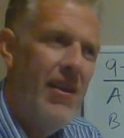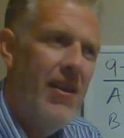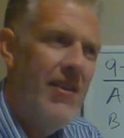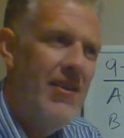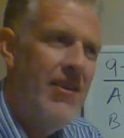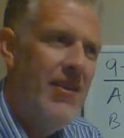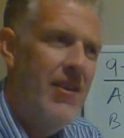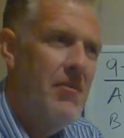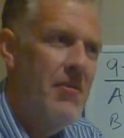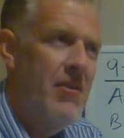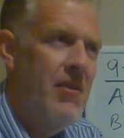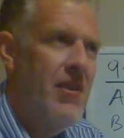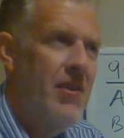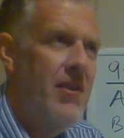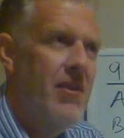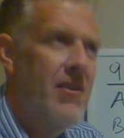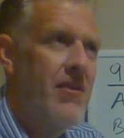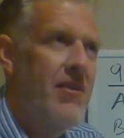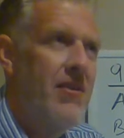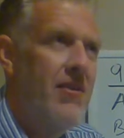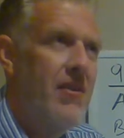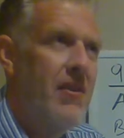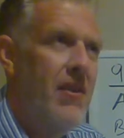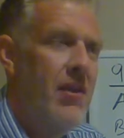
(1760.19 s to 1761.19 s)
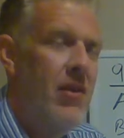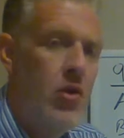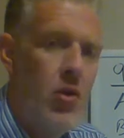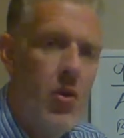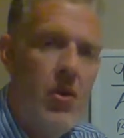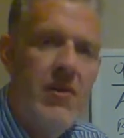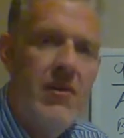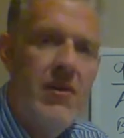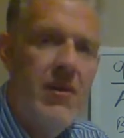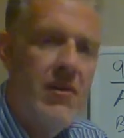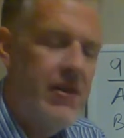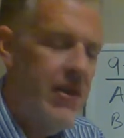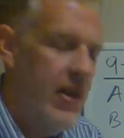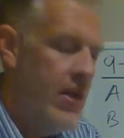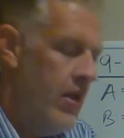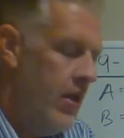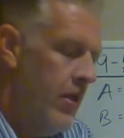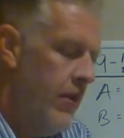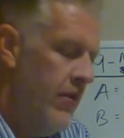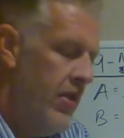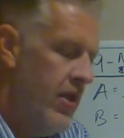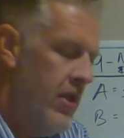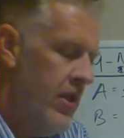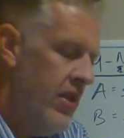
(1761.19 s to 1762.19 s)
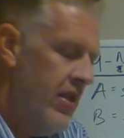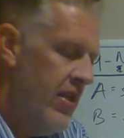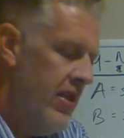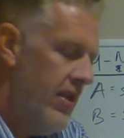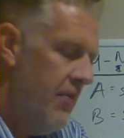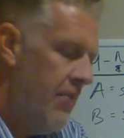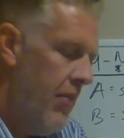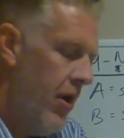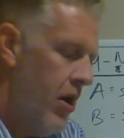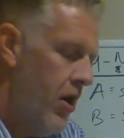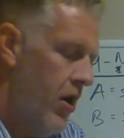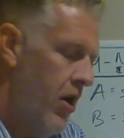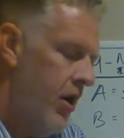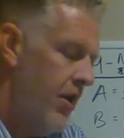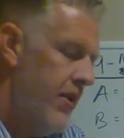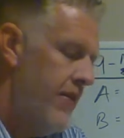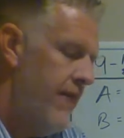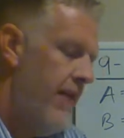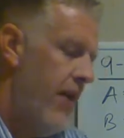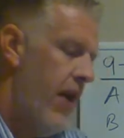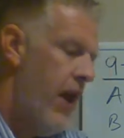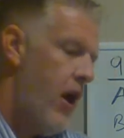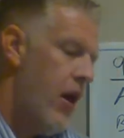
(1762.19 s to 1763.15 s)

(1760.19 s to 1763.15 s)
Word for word: in some sense, endorse this idea of the hedonistic paradox.